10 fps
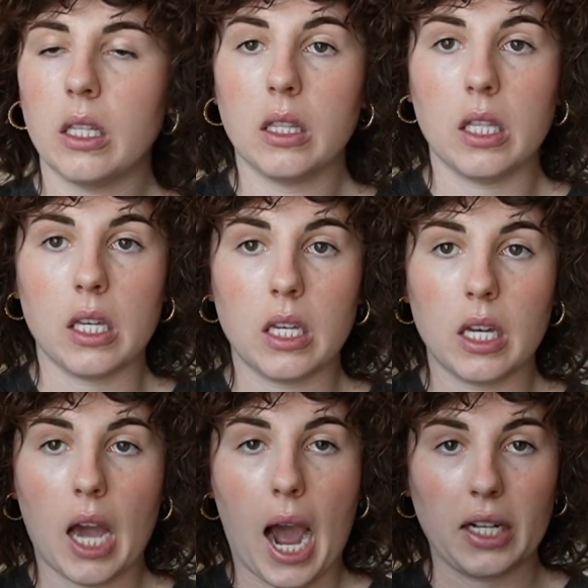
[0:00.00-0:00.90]

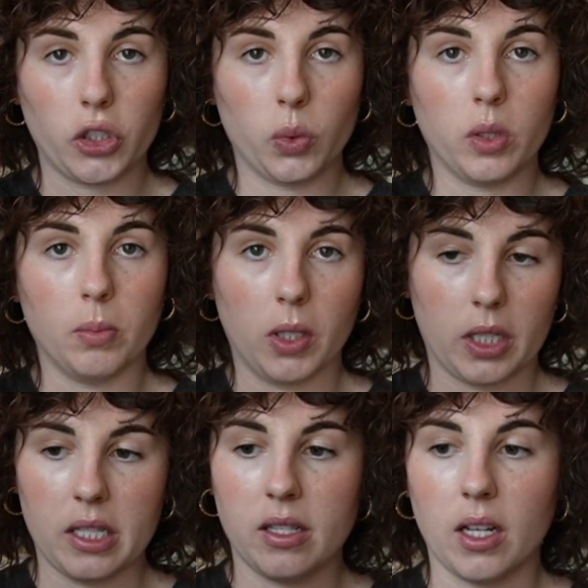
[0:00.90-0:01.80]
the actual book
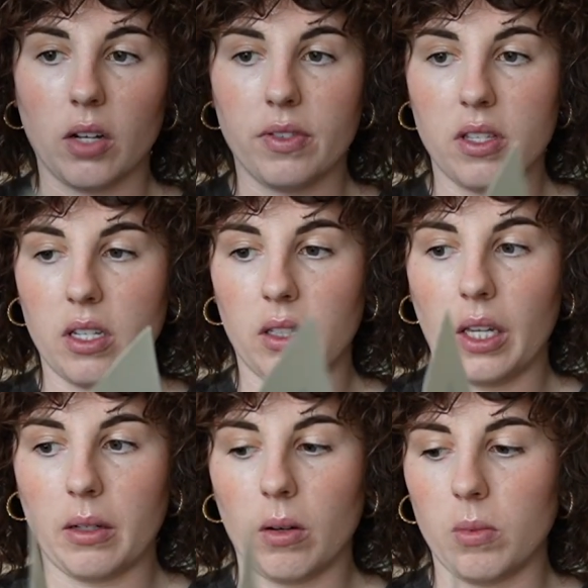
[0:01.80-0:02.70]
itself is in
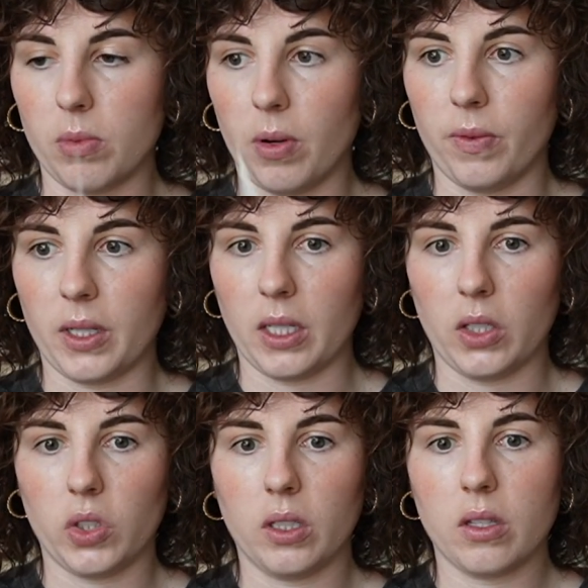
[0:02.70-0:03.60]
like almost perfect
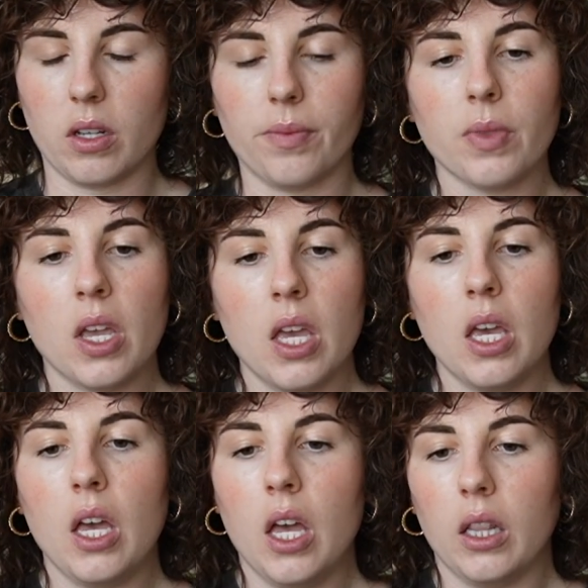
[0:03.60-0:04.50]
condition. So
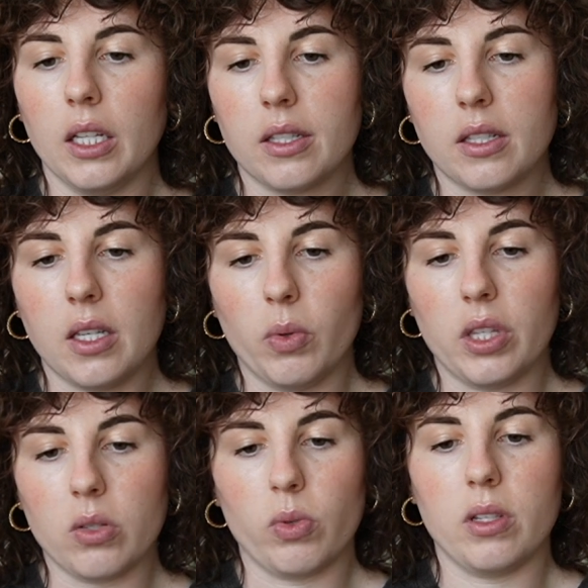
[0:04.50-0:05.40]
let's see what
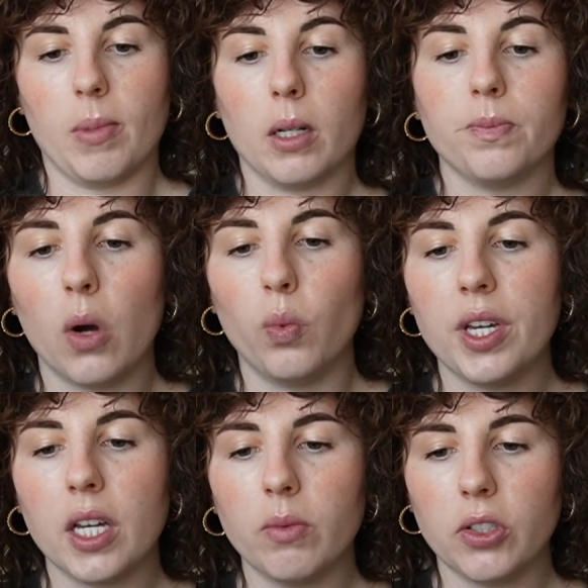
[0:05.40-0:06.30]
this one's about. A
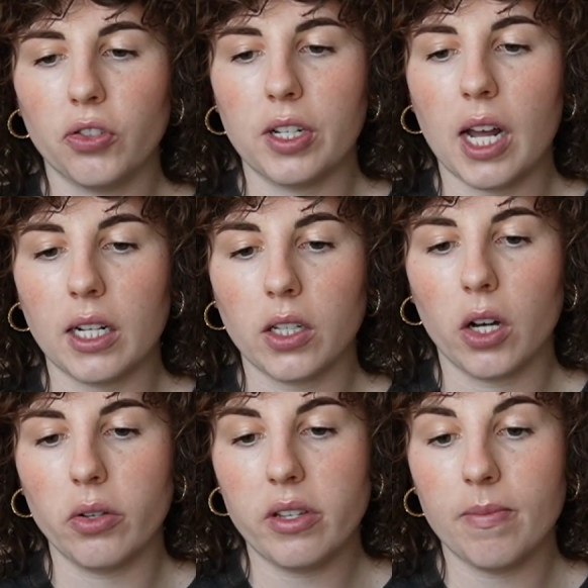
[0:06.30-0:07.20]
weekend retreat at a
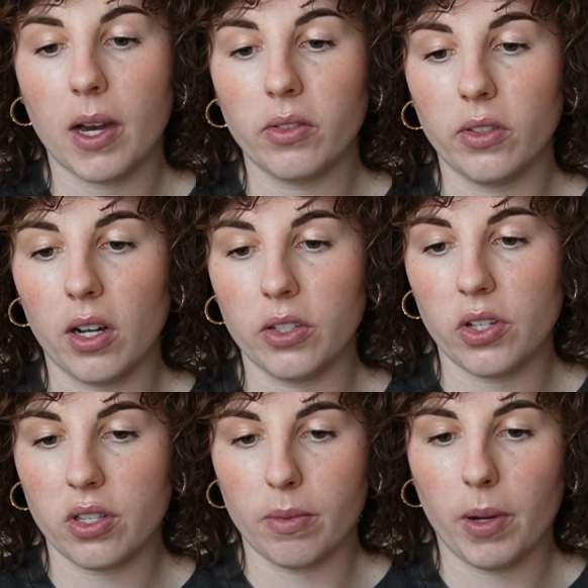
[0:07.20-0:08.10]
cozy mountain lodge
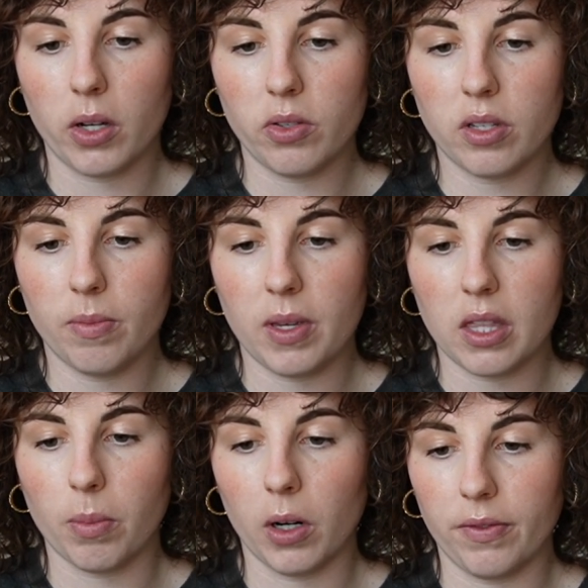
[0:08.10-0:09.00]
is supposed to be
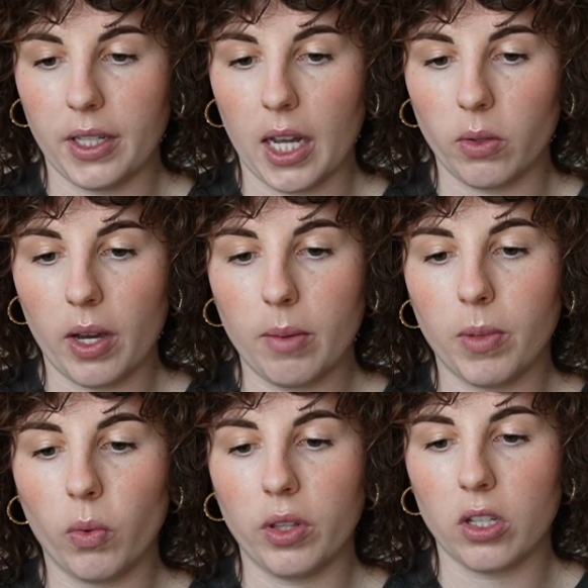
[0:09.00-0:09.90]
the perfect getaway,
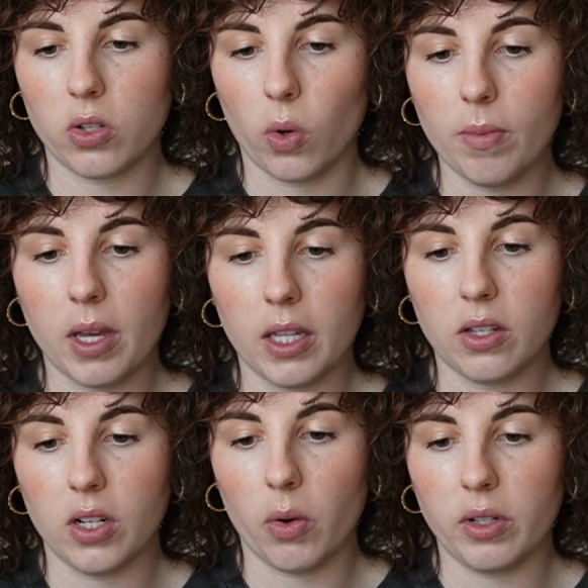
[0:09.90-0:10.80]
but when the storm
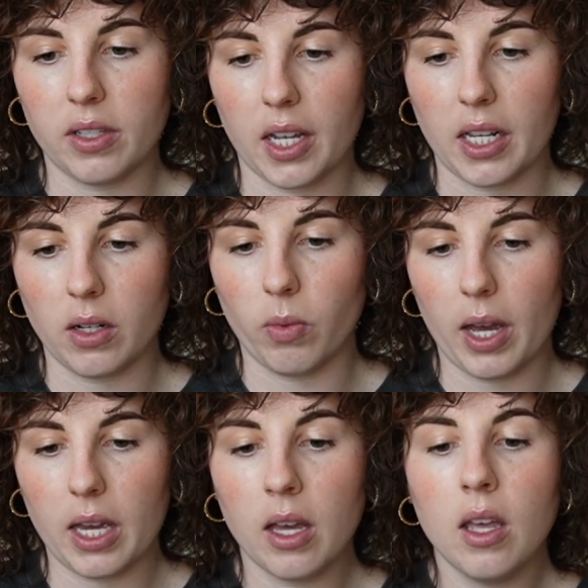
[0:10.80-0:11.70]
hits, no one is getting away.